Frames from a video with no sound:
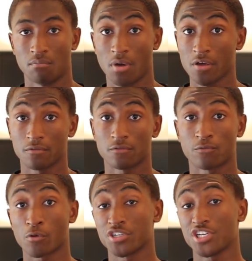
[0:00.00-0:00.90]
But
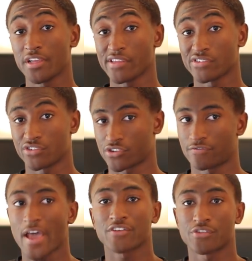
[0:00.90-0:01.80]
4G isn't just
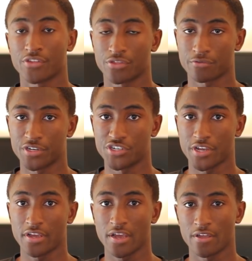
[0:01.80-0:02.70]
faster than
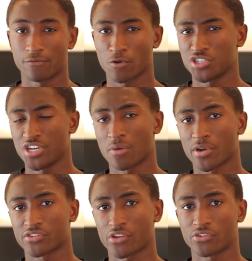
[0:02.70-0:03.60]
3G, the 4G
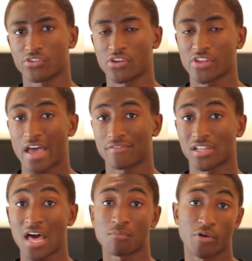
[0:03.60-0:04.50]
networks also tend to have a
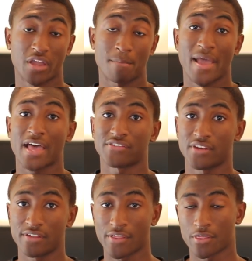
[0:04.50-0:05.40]
lot more
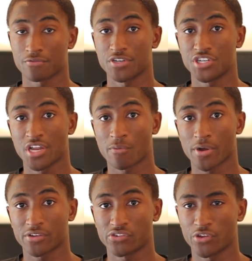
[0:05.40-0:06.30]
capacity than the 3G
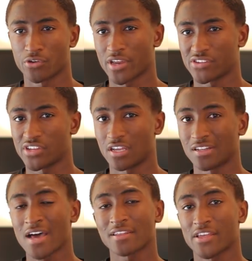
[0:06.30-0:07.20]
networks, so you're going to see a
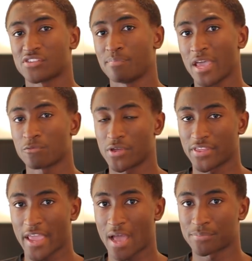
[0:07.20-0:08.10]
lot less
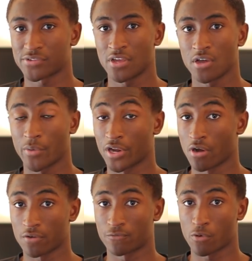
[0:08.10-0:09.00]
bandwidth caps when you're
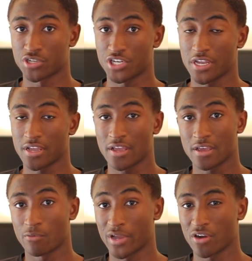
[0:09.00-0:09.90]
on 4G
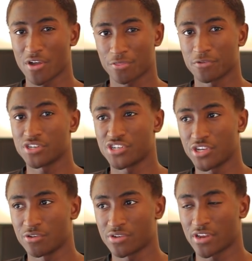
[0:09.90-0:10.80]
when you're on
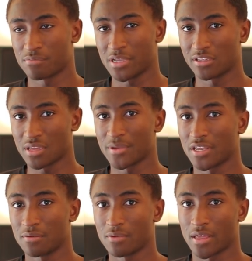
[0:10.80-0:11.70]
3G, you tend to be
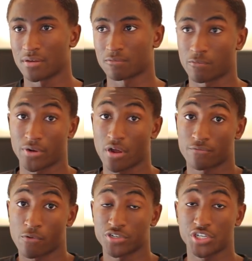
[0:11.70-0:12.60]
limited, and when you're on
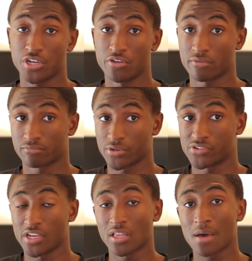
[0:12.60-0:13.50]
4G, you'll
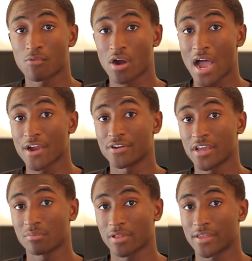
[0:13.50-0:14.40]
see a lot more higher
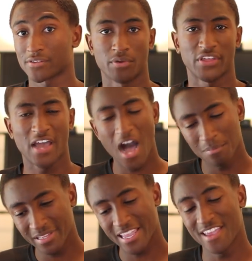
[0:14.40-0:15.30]
data plans. But the
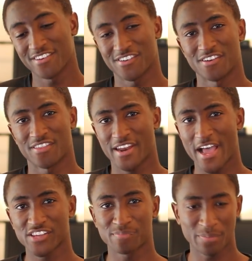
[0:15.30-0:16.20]
complication that
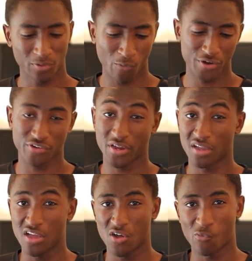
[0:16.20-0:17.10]
has people wondering
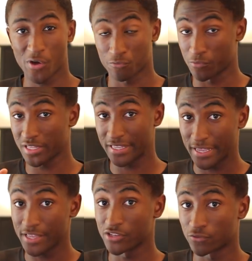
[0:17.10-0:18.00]
what
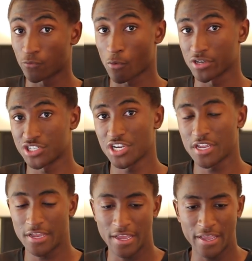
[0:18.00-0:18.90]
really is
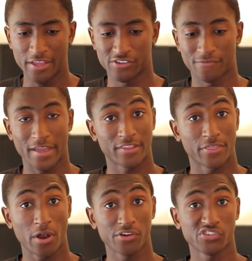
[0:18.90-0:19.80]
4G is the fact that
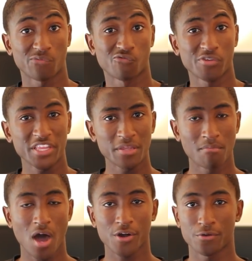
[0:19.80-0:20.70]
there are some really
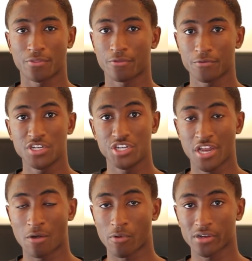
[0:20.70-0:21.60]
modern 3G
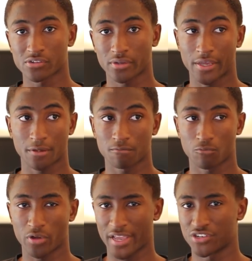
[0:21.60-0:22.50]
networks, like
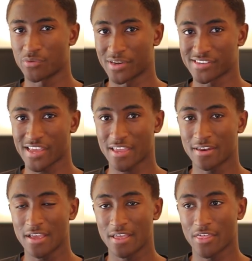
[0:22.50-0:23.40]
we'll get to in a second,
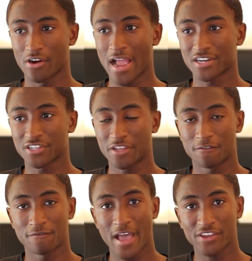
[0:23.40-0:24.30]
that are actually
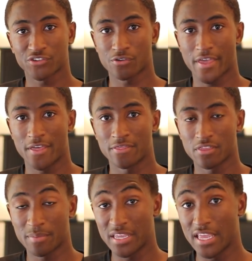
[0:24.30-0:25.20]
faster than
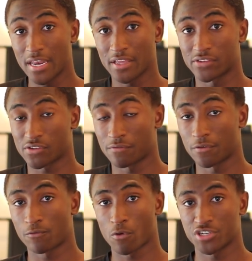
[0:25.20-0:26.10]
the beginnings of the
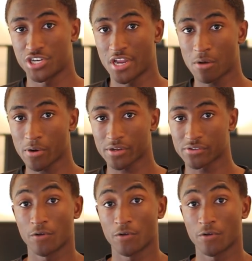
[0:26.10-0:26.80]
4G networks.